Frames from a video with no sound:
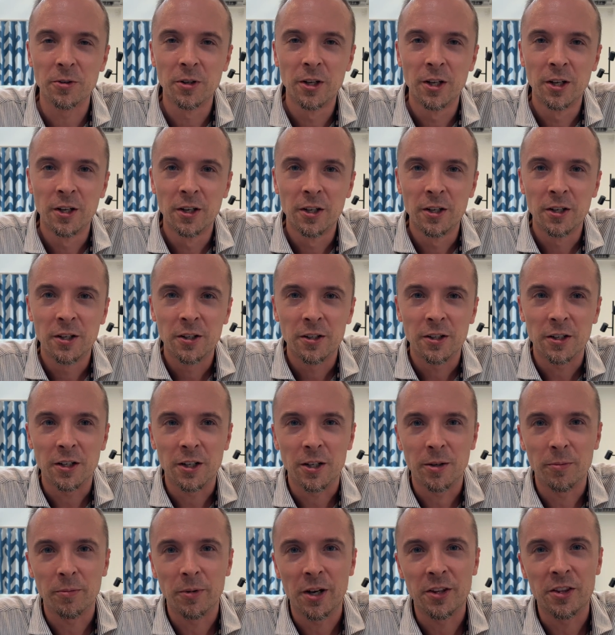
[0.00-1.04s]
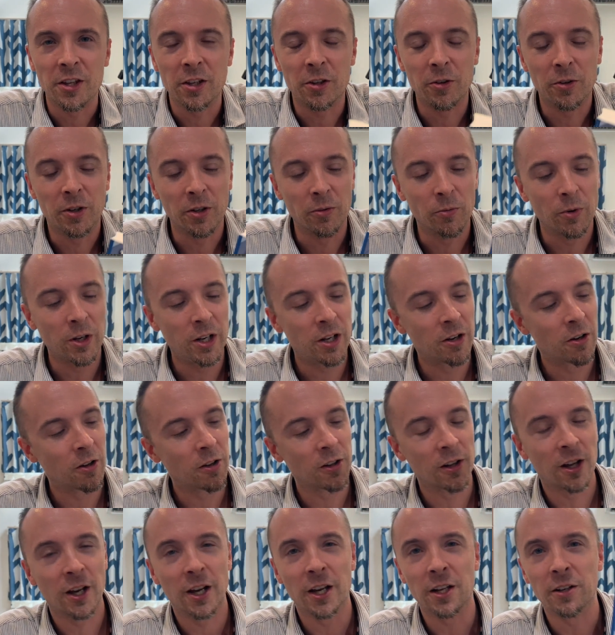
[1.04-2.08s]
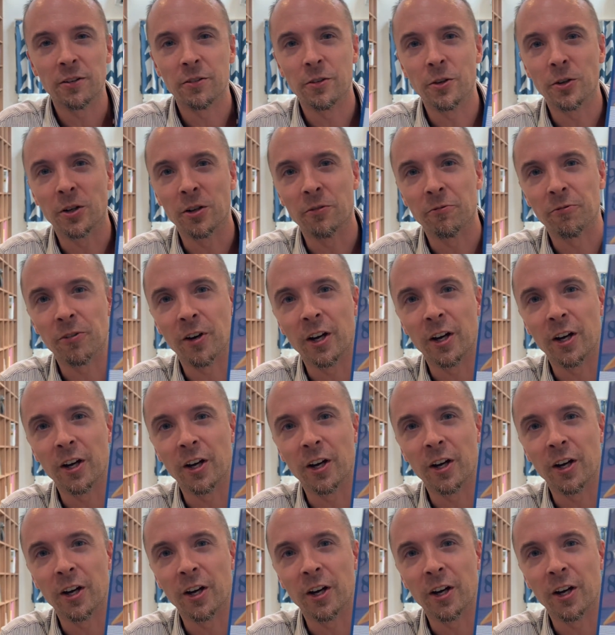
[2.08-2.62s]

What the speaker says: So I think you can read it online.